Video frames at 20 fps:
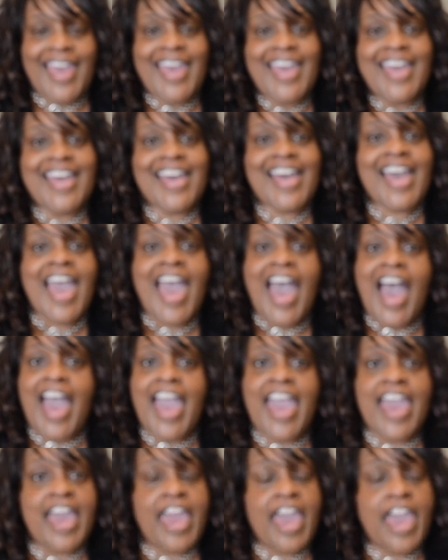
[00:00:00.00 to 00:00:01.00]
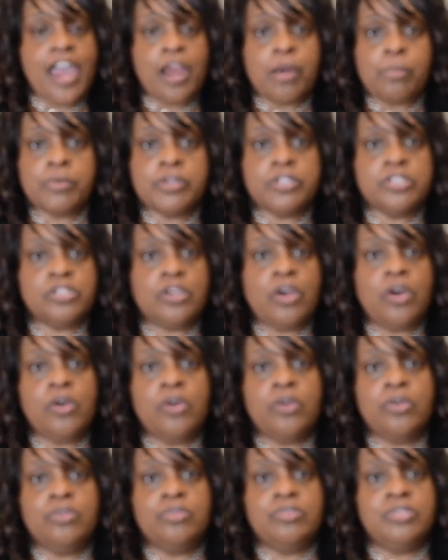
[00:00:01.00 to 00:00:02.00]
I had hammer
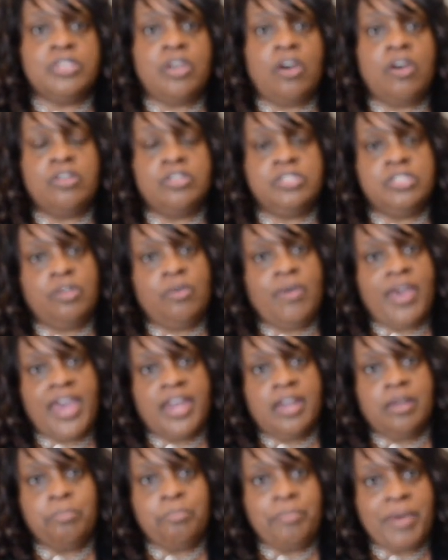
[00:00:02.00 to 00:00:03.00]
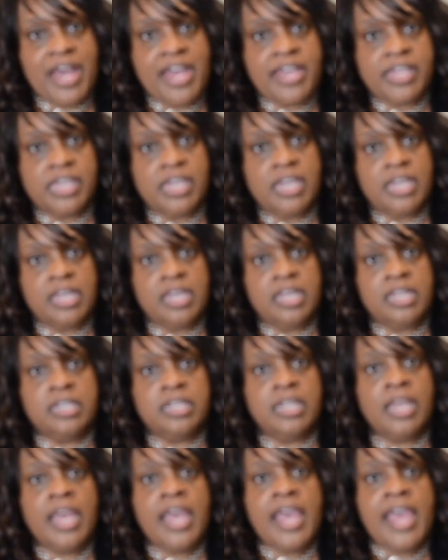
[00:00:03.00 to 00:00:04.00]
toes, I also had a bunion
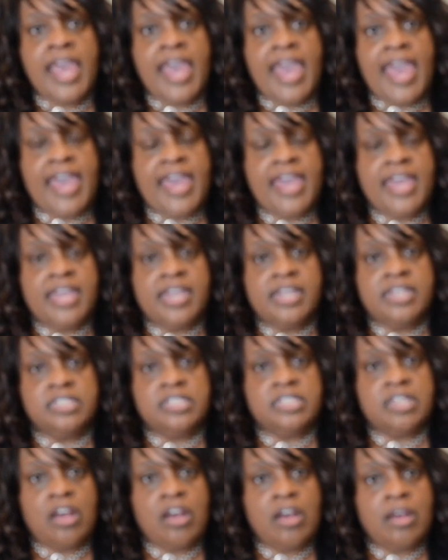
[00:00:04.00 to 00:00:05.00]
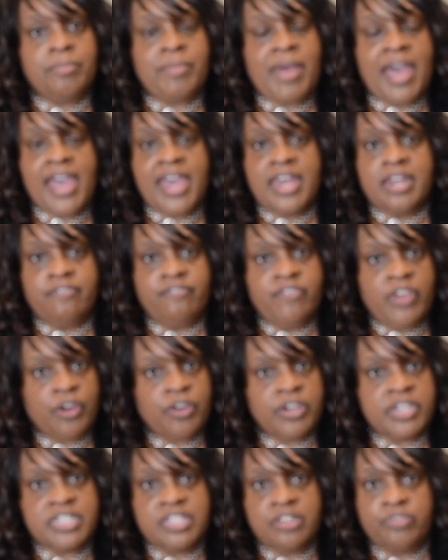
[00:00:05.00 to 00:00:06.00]
and um, I had a
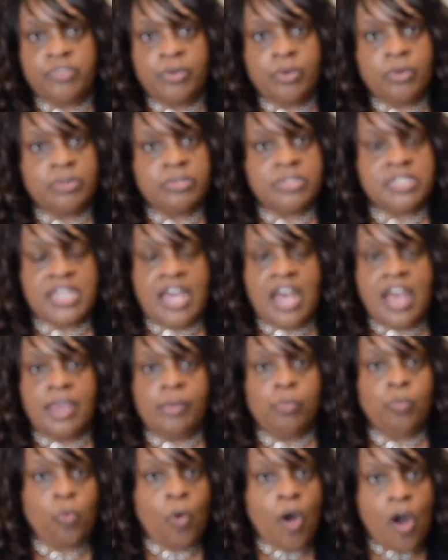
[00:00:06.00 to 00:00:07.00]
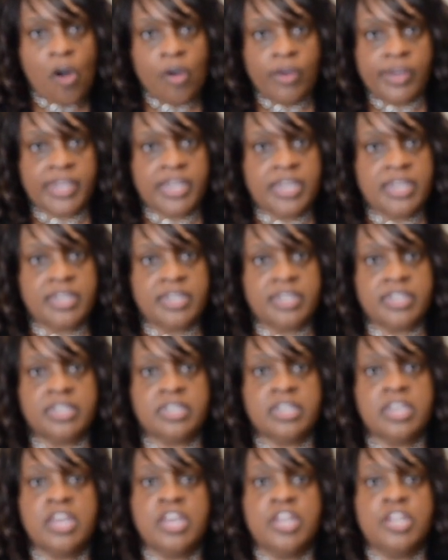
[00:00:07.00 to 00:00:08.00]
very difficult time walking.
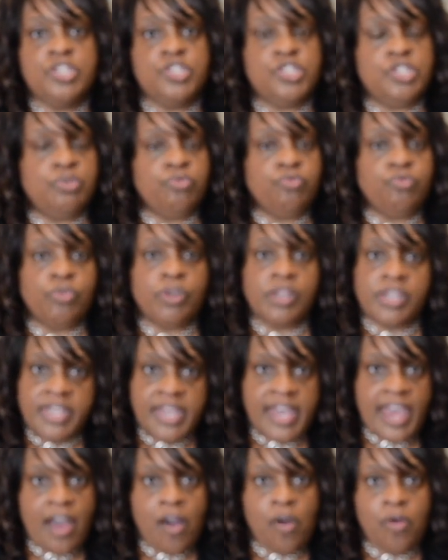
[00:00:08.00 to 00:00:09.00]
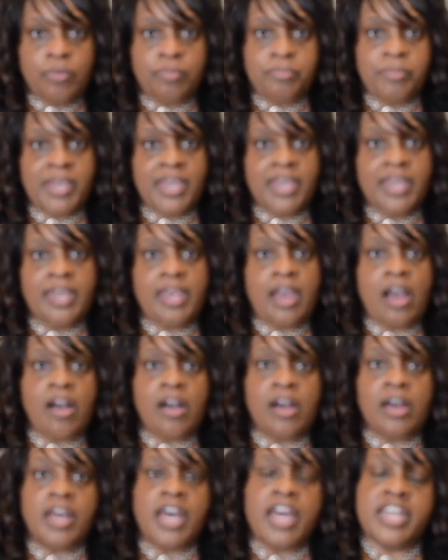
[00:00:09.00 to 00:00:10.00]
She really helped me.
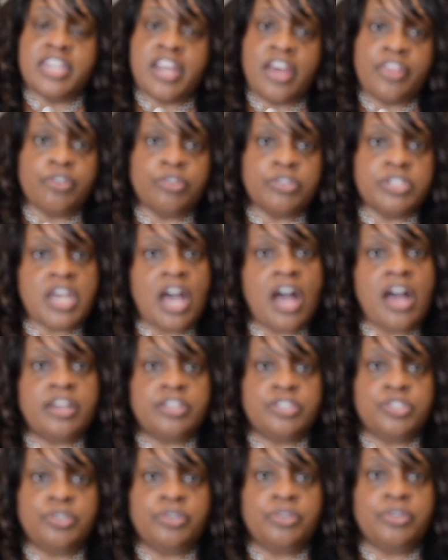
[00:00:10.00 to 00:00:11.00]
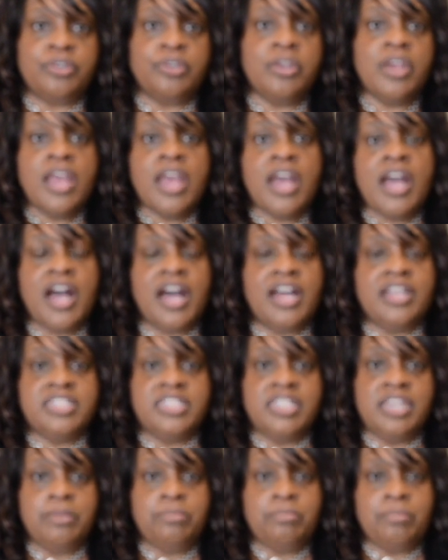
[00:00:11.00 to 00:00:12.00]
Uh, another doctor uh,
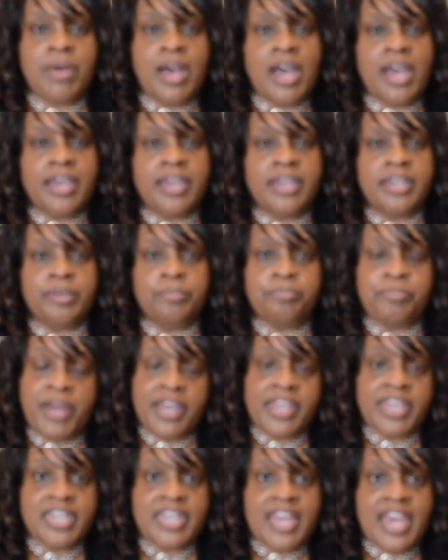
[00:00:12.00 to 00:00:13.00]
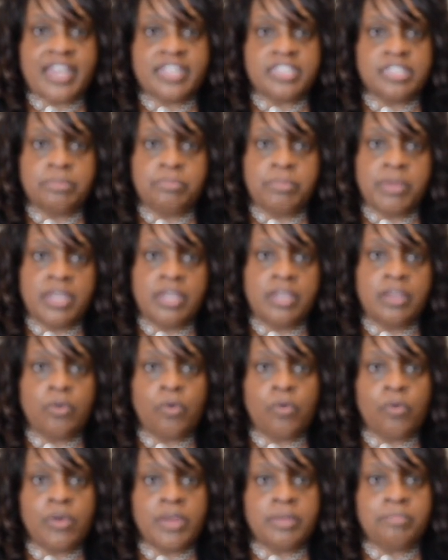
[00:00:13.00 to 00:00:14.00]
did my bunionectomy
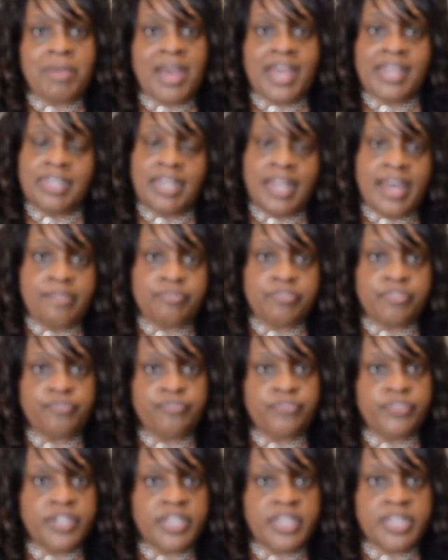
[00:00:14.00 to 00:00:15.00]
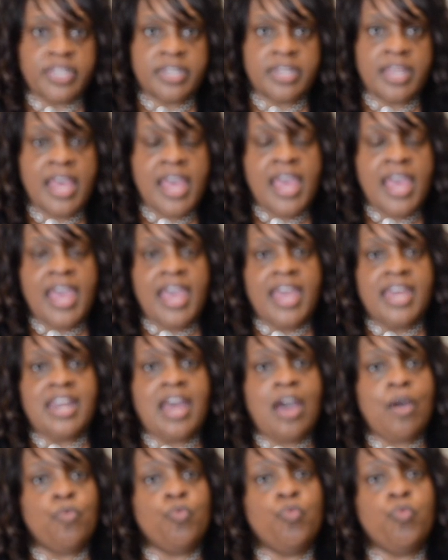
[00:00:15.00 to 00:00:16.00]
on my left foot, and
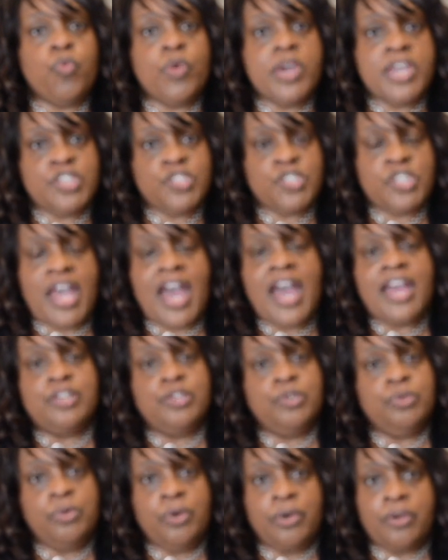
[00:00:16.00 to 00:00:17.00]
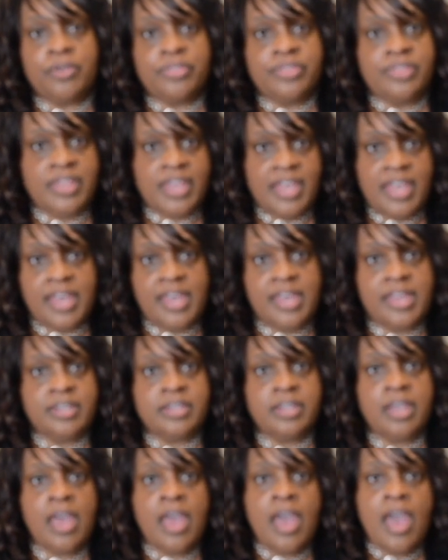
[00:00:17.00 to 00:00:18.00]
I wish I knew her then.
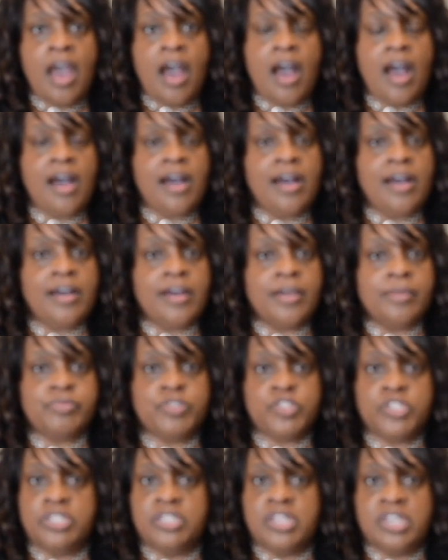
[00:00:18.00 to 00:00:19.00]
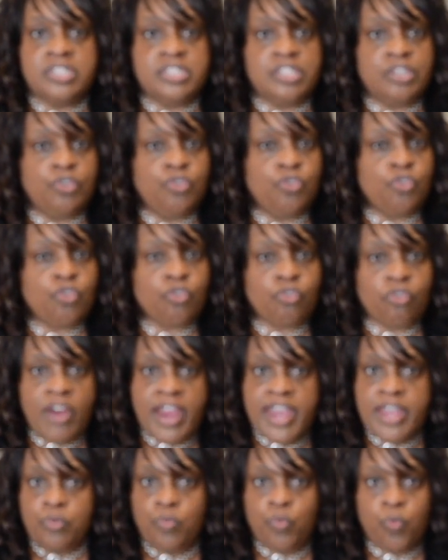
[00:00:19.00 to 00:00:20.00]
Um, she does a
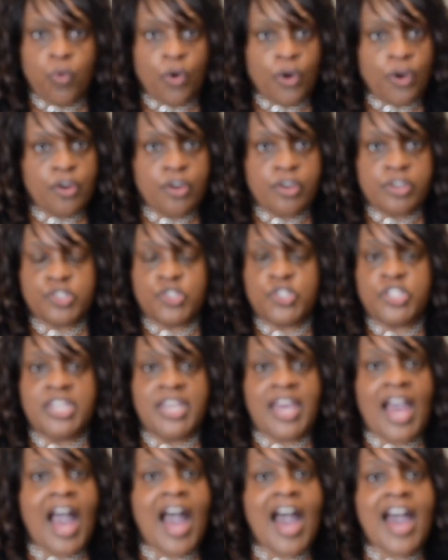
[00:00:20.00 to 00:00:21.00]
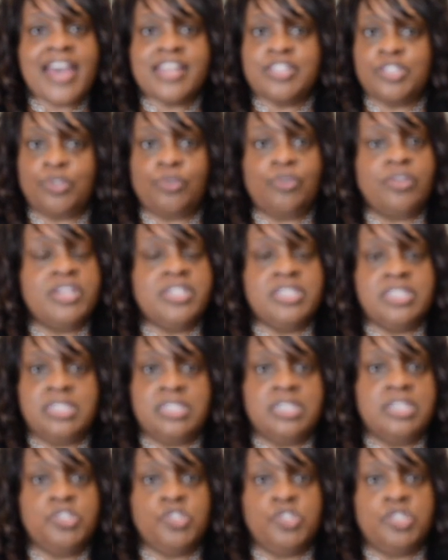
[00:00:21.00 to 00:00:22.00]
great work. She hides her
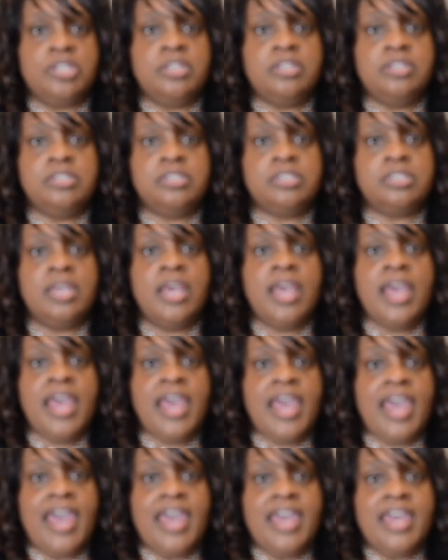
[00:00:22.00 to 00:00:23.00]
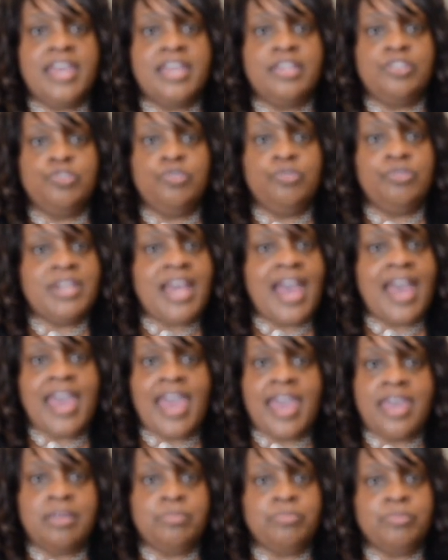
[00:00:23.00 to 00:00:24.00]
incisions, and you're
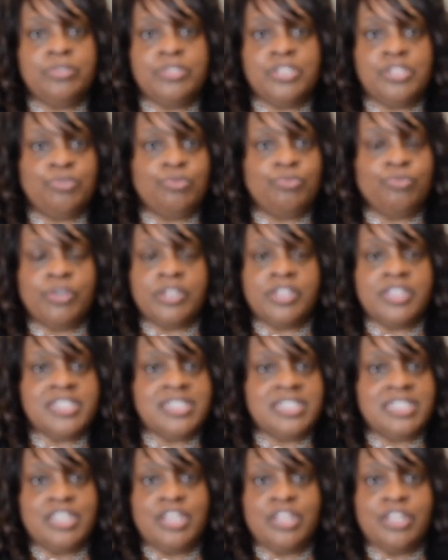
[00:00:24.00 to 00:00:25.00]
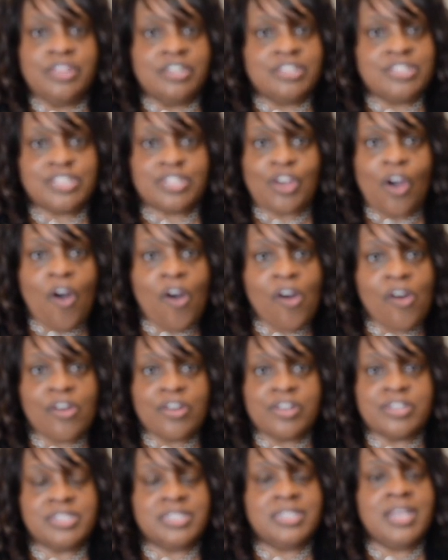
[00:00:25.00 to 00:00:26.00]
not able to really see the
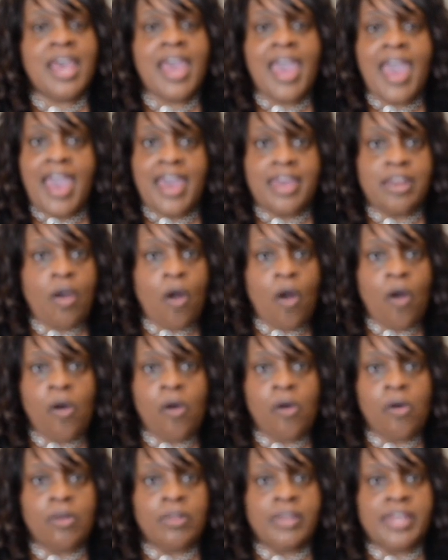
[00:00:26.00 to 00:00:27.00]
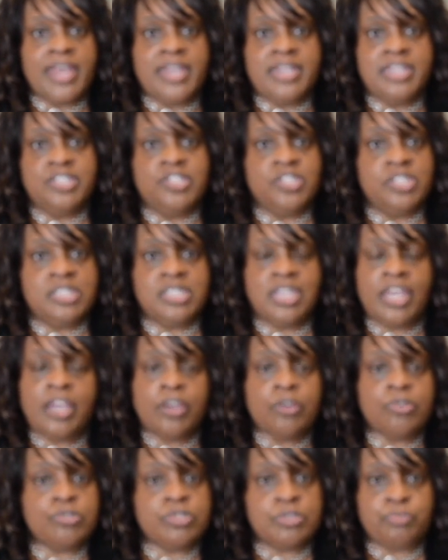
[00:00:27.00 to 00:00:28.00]
scars at all, and it just
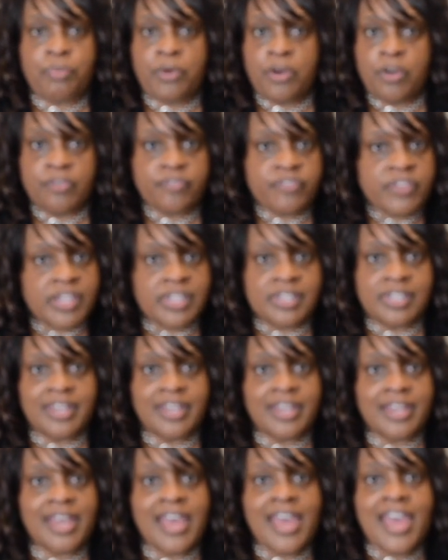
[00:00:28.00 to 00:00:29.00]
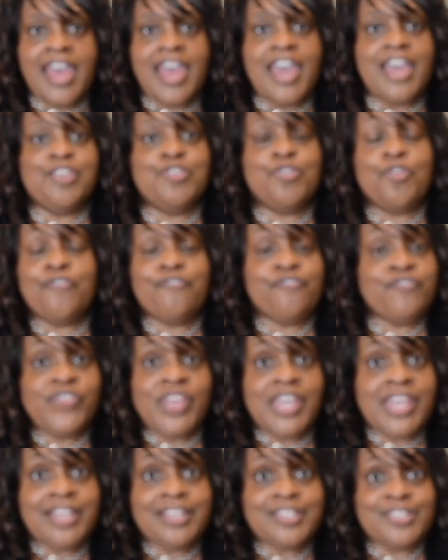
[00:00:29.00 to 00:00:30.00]
heals perfectly. And your
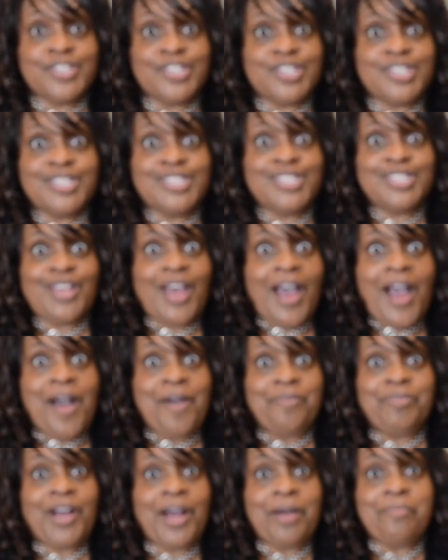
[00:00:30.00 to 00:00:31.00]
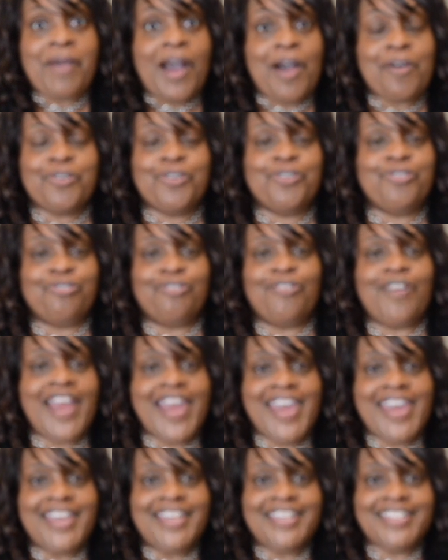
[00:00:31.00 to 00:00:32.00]
feet just um, come out
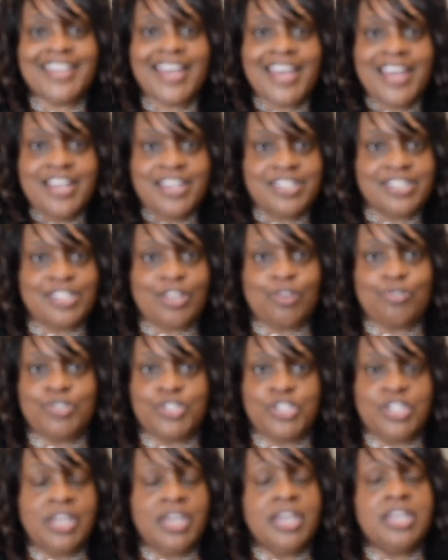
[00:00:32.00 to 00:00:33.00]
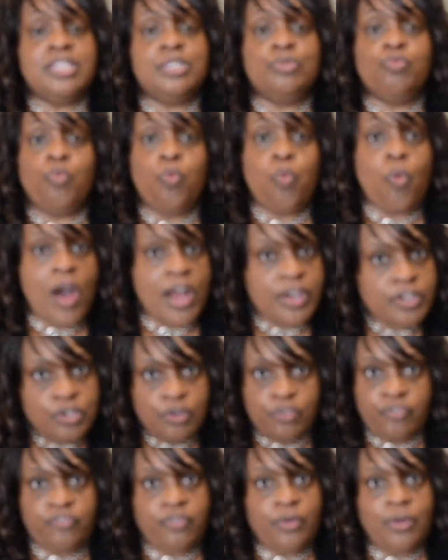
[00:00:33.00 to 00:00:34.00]
great. So she is
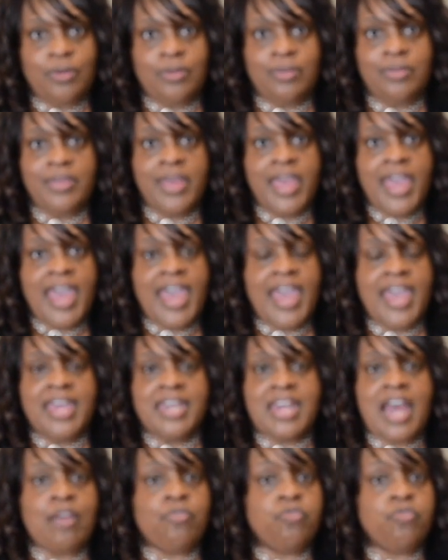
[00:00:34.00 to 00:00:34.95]
wonderful and I